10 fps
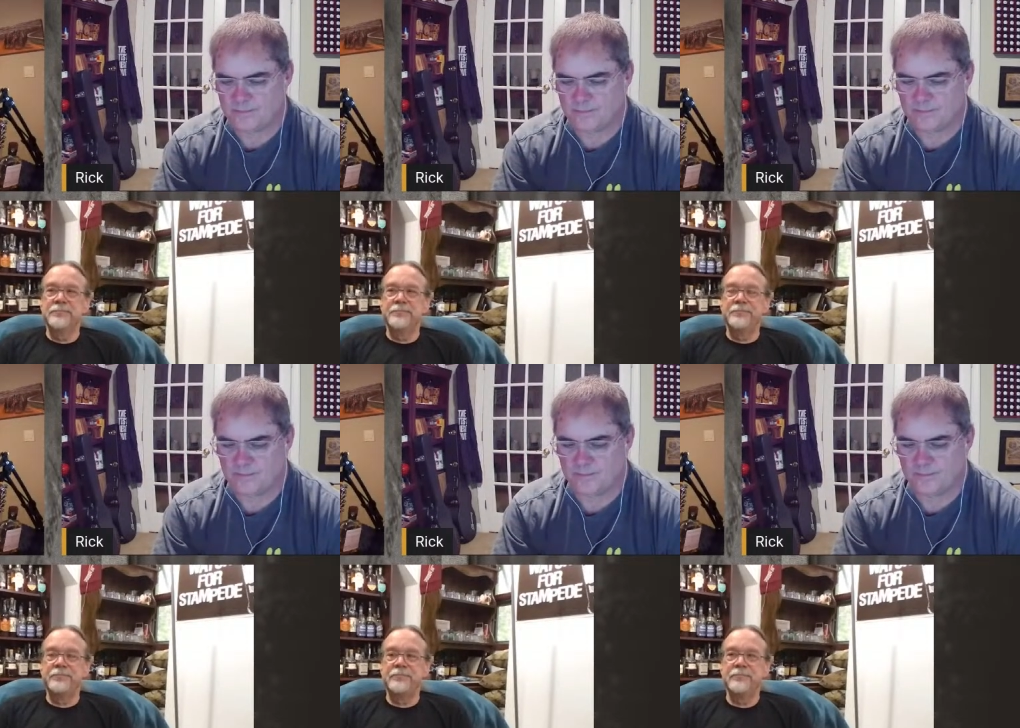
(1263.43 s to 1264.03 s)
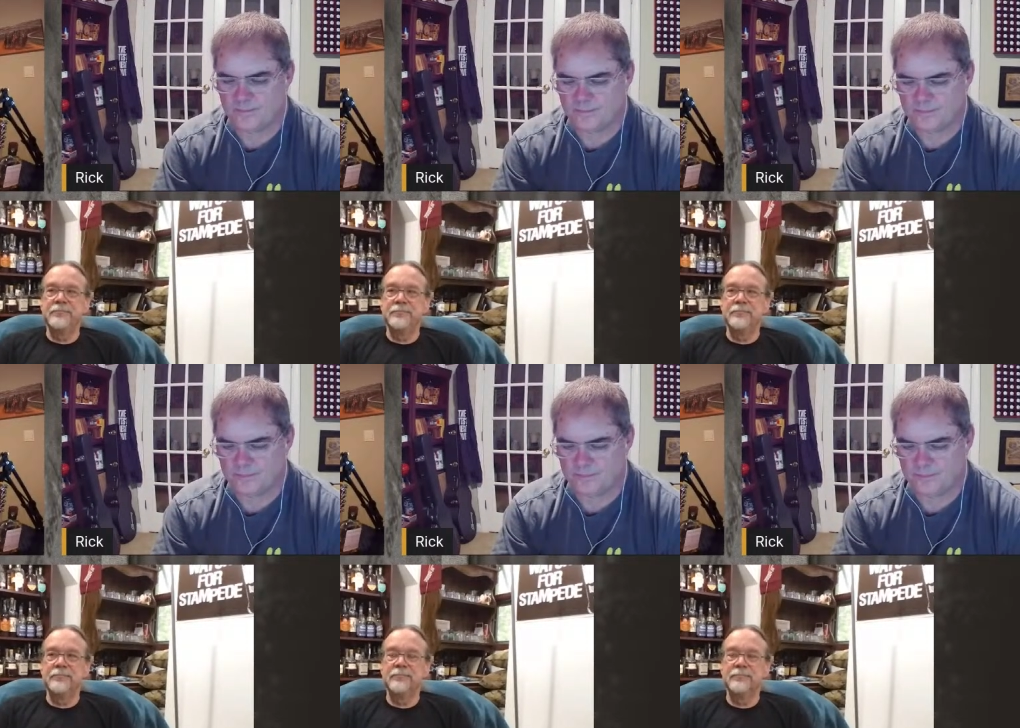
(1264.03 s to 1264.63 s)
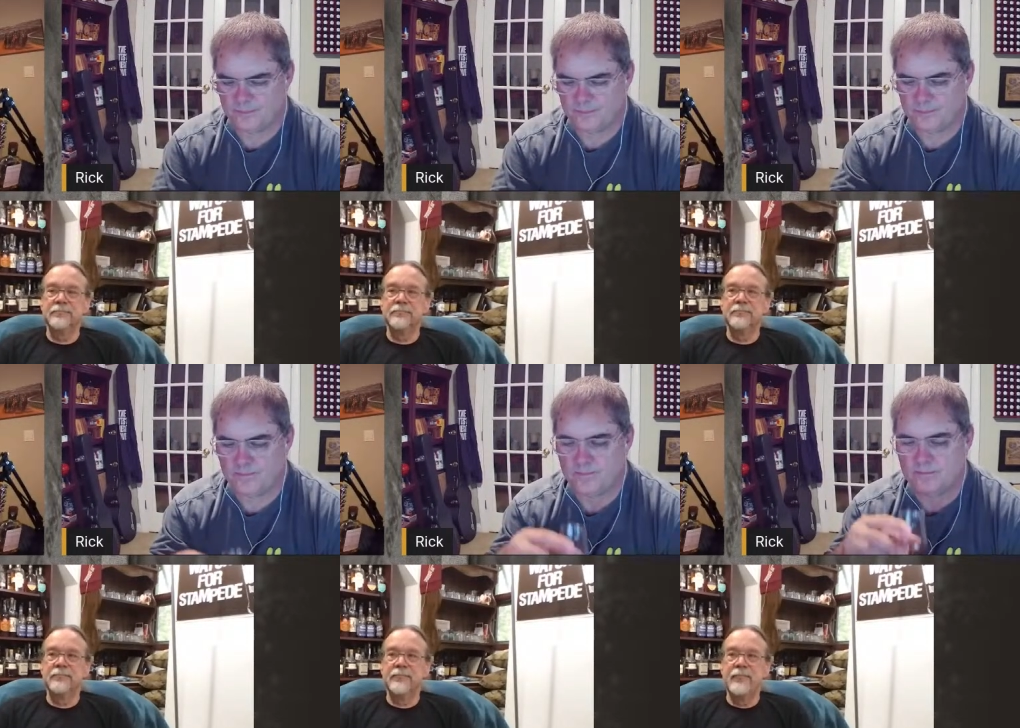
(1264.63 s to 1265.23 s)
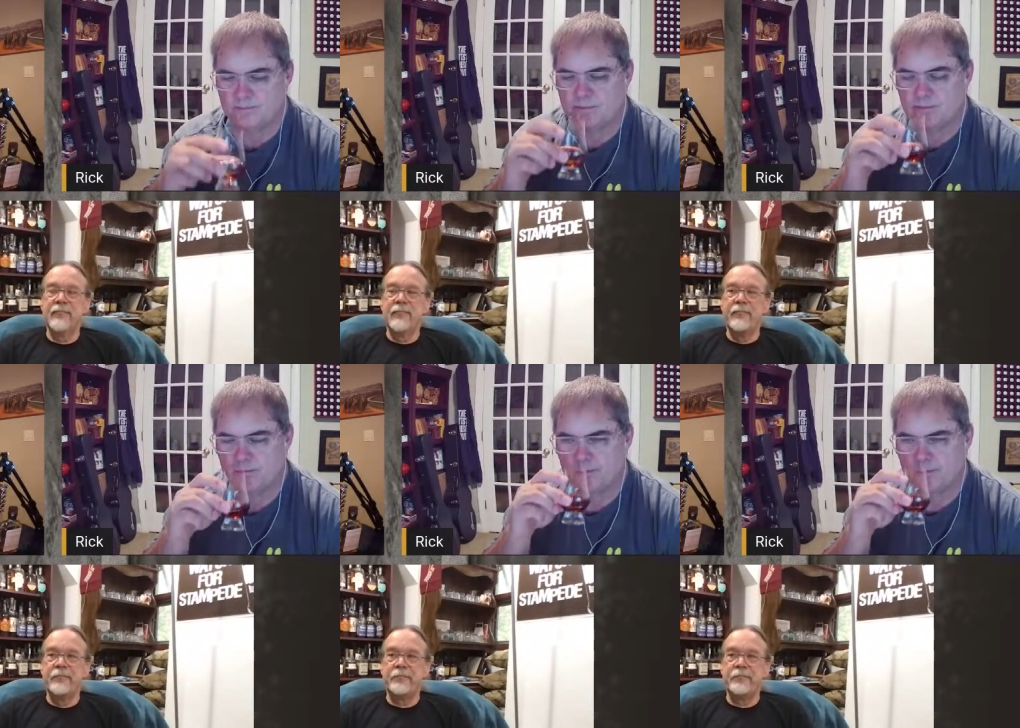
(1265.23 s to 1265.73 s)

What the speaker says: Nothing is said.